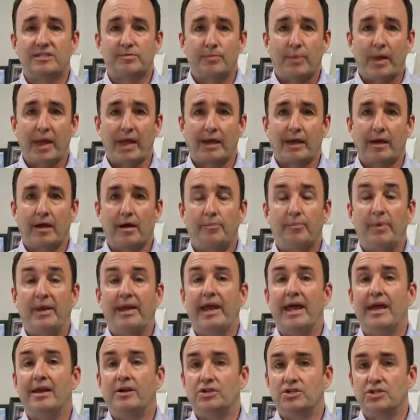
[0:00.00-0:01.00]
pickup in
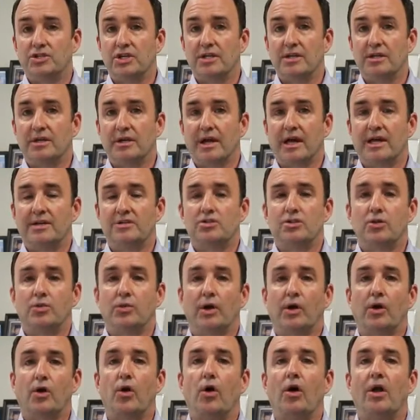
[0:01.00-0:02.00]
energy. As you
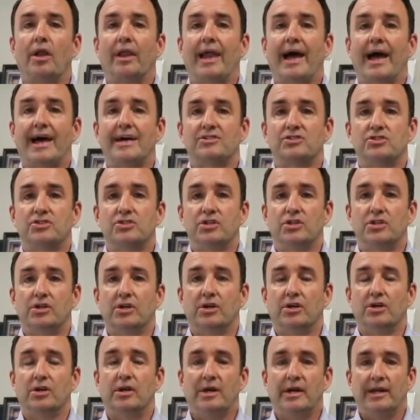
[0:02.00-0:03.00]
recall, last
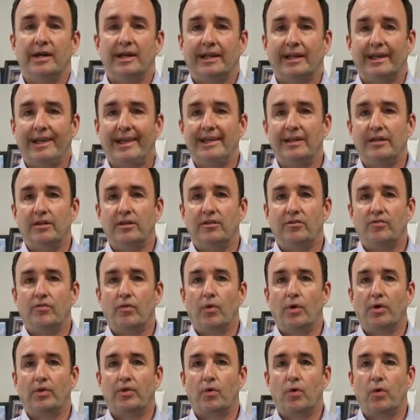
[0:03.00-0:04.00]
year, late in the
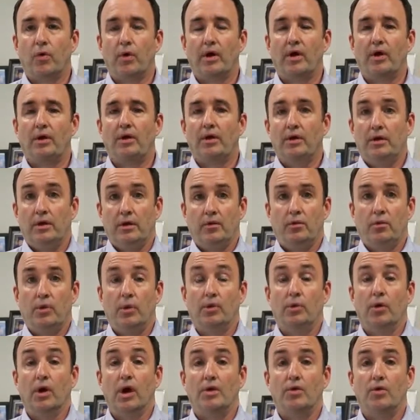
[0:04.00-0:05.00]
fourth quarter, we
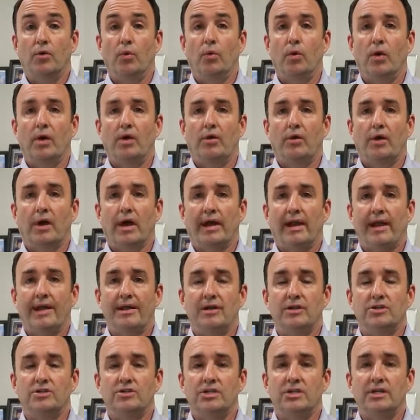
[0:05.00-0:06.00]
were underwater on
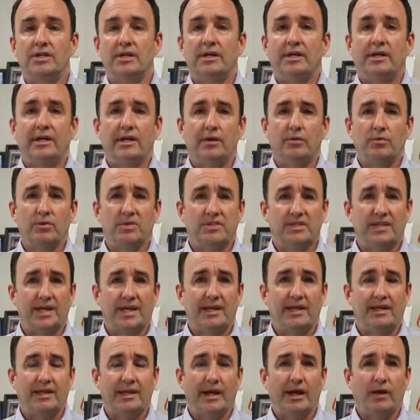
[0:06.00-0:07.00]
energy. It was
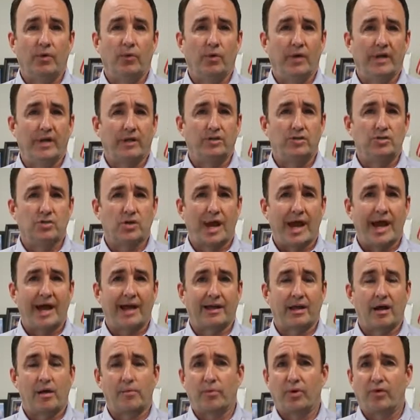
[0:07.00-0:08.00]
a real
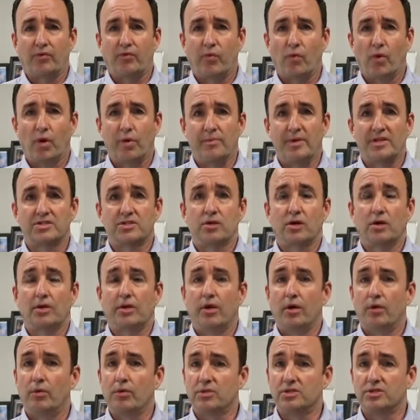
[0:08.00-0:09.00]
drag on performance.
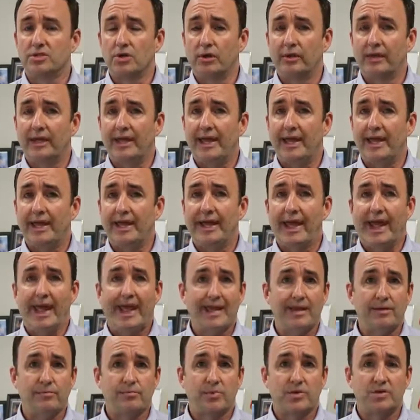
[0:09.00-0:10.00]
Although it was only a
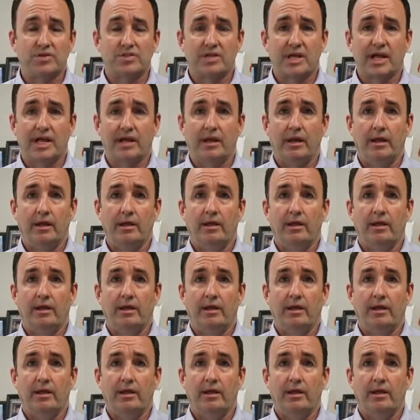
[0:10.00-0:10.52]
8%